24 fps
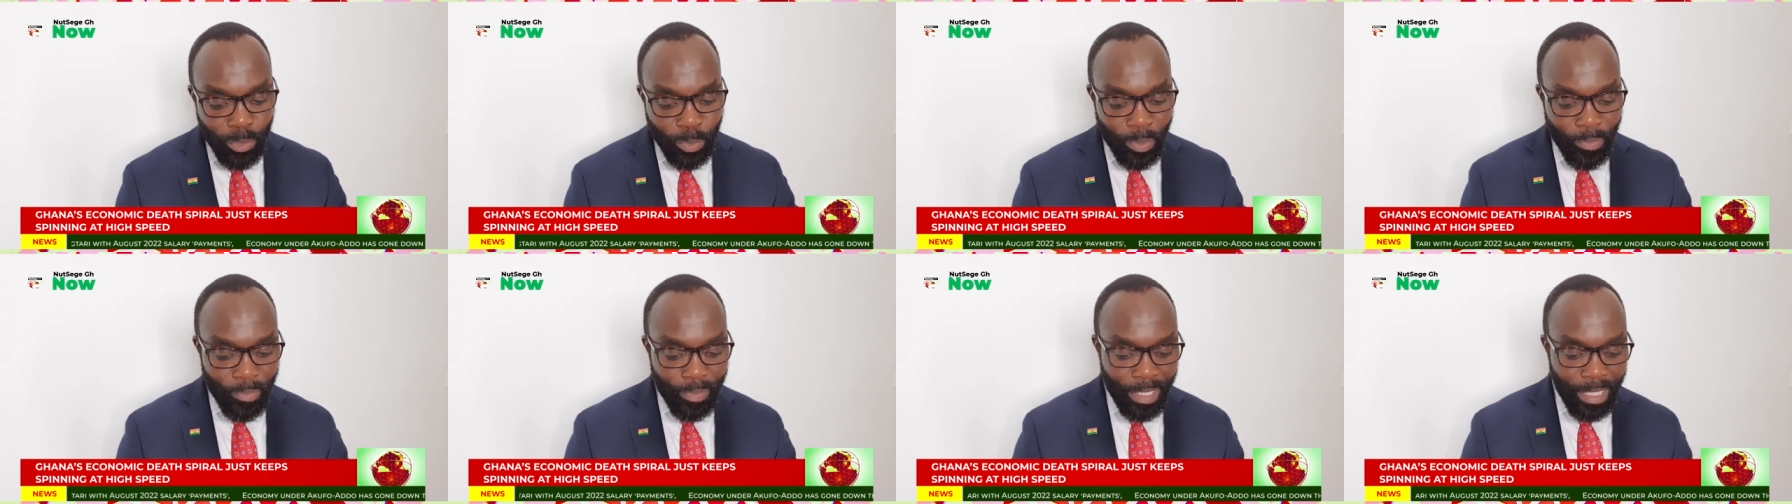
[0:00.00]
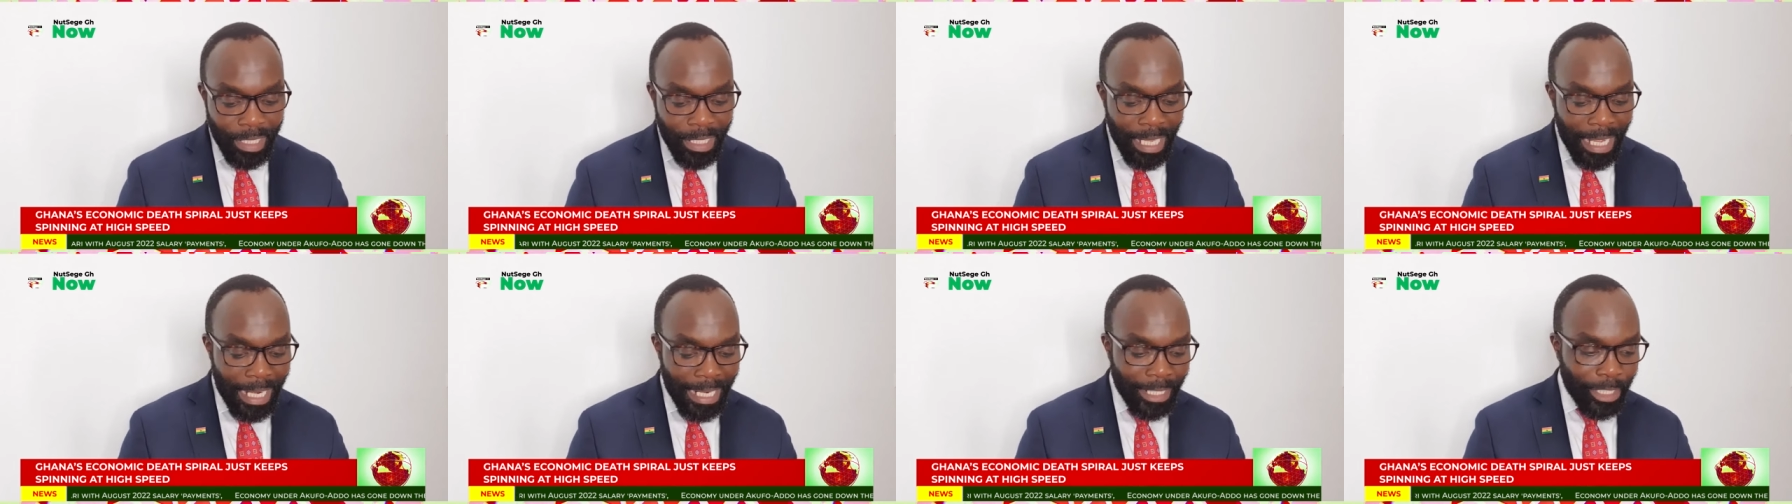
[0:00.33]
we've
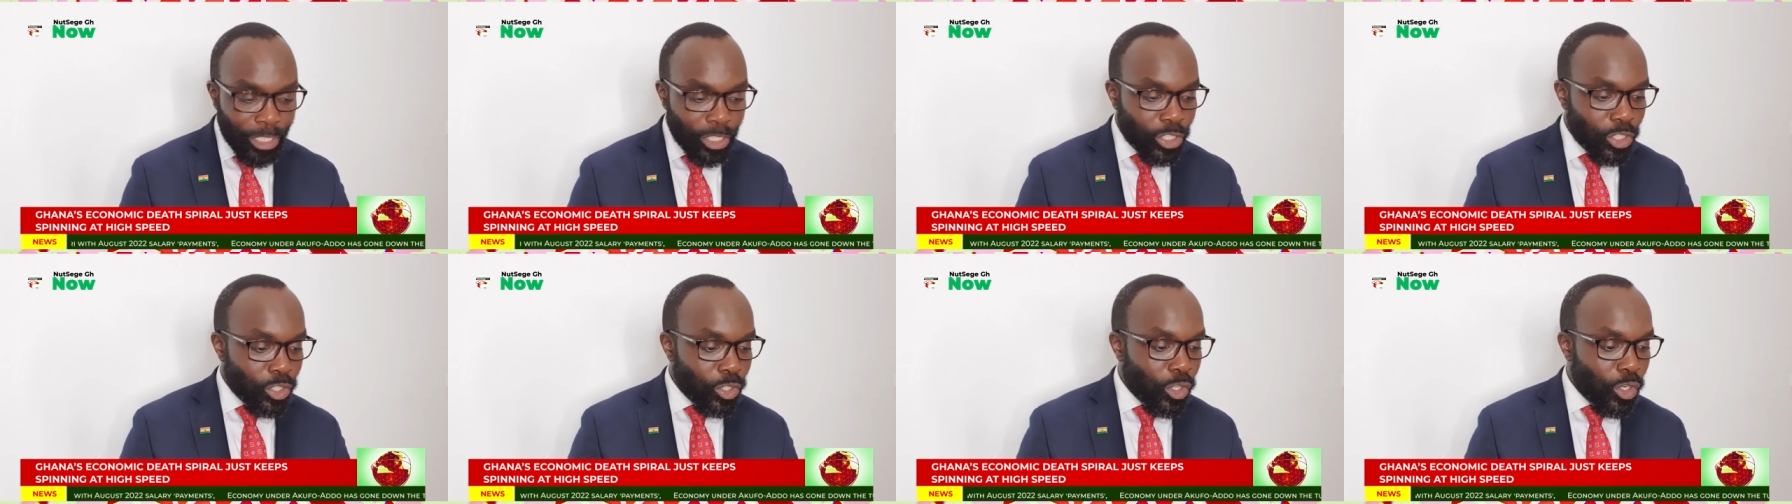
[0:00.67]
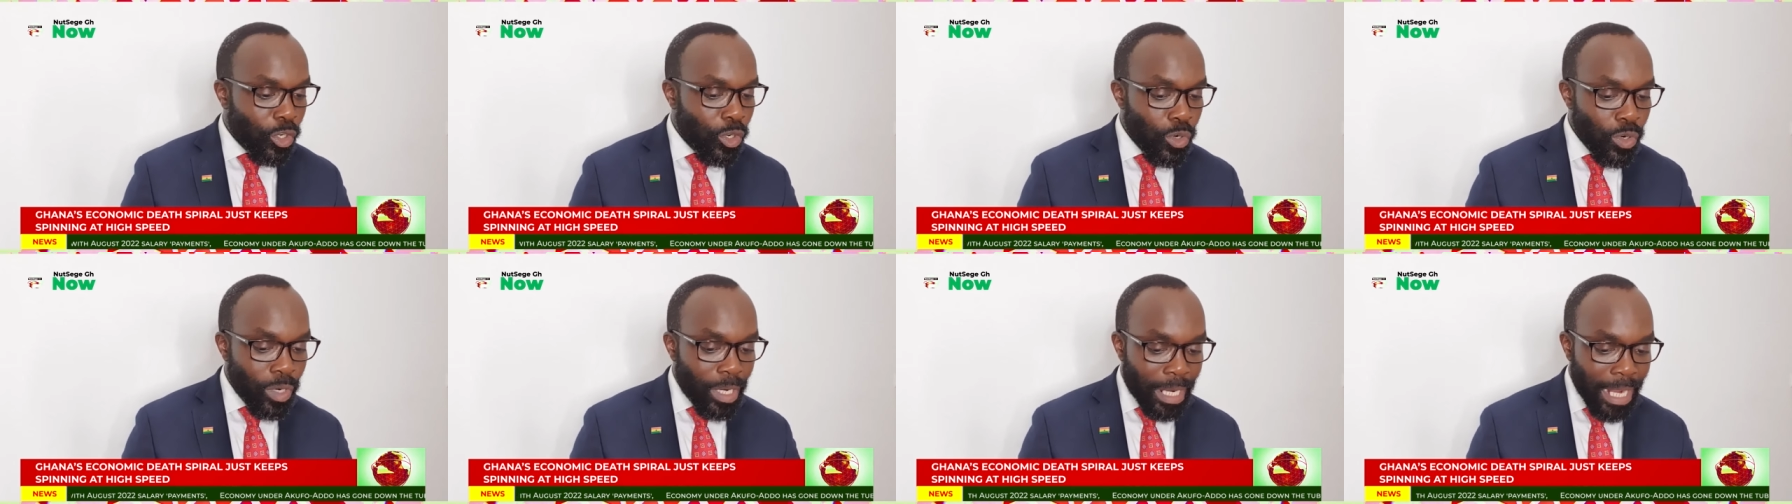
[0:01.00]
decided to
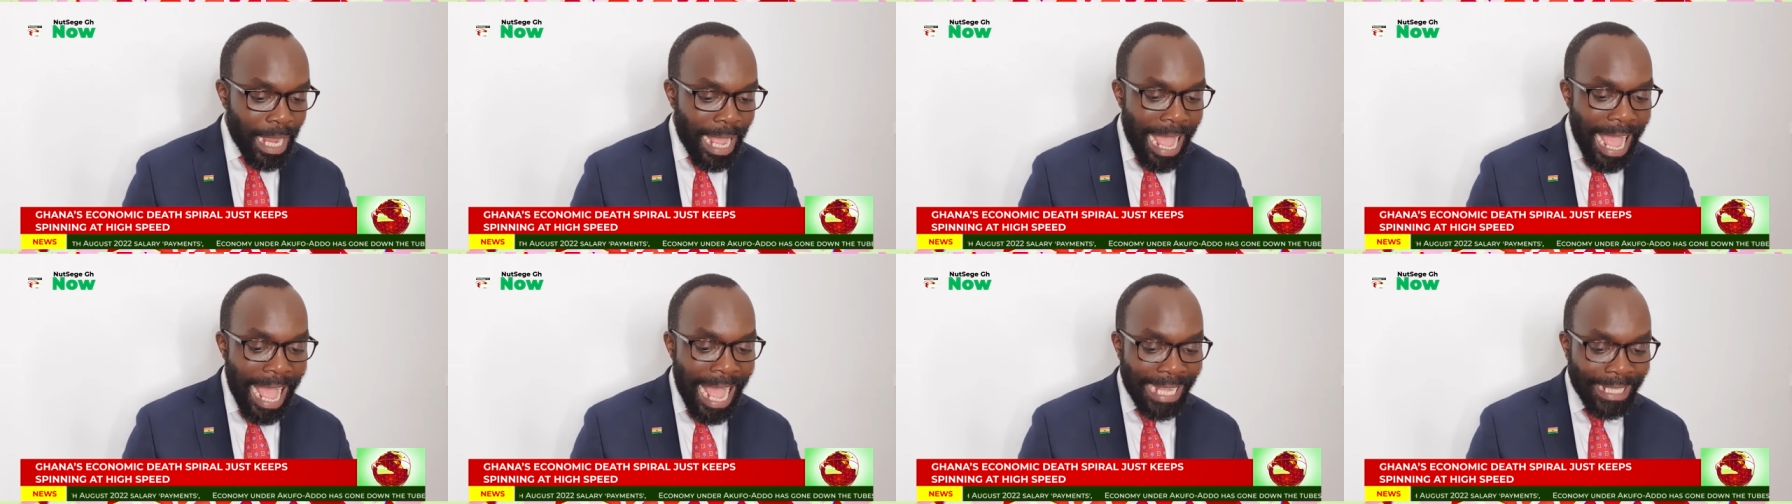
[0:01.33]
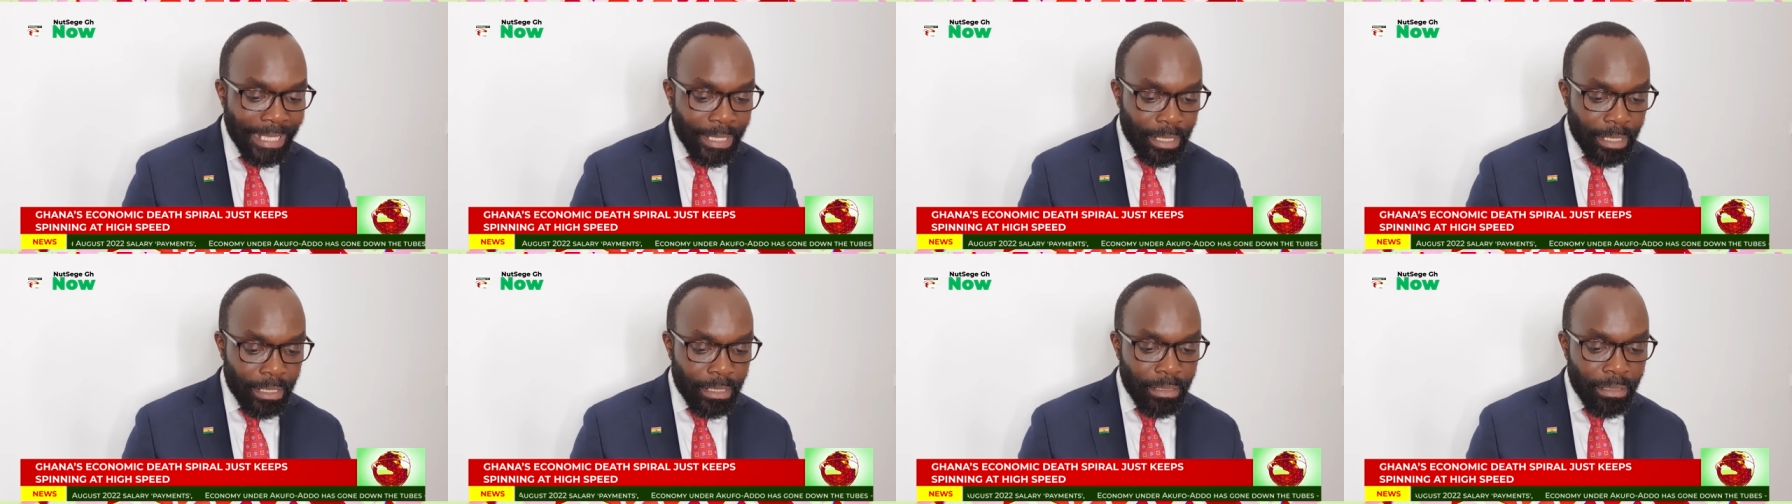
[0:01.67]
look
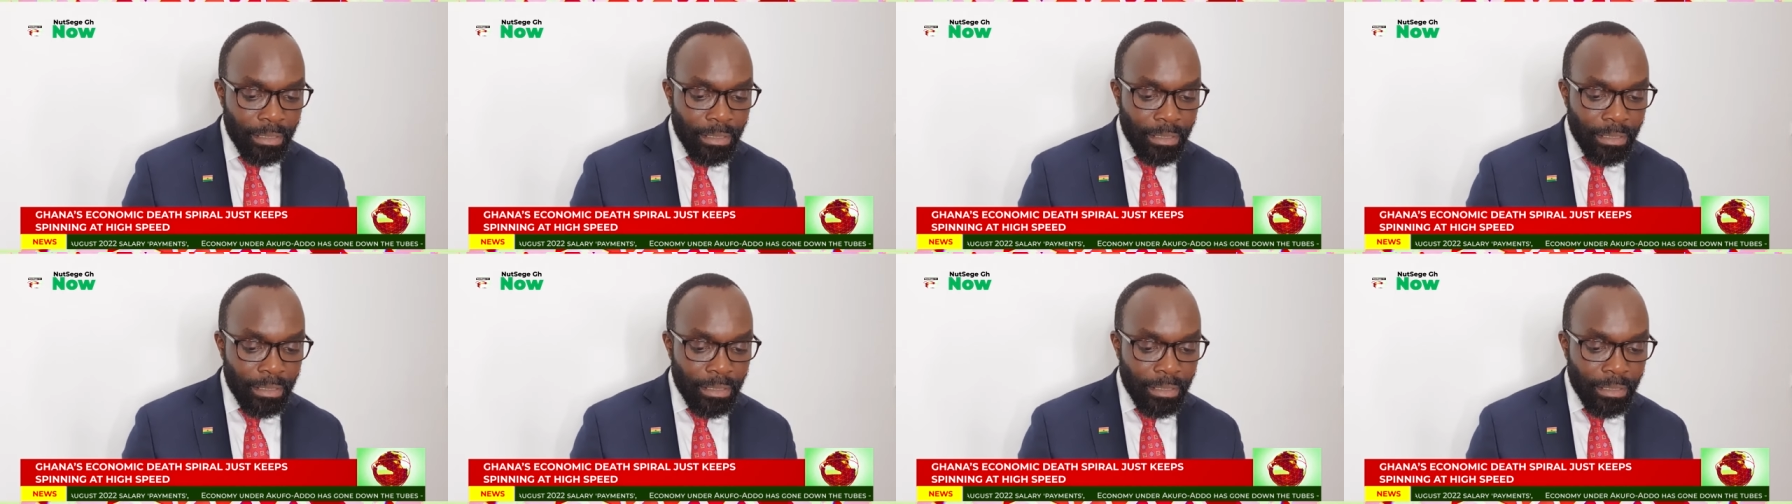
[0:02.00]
at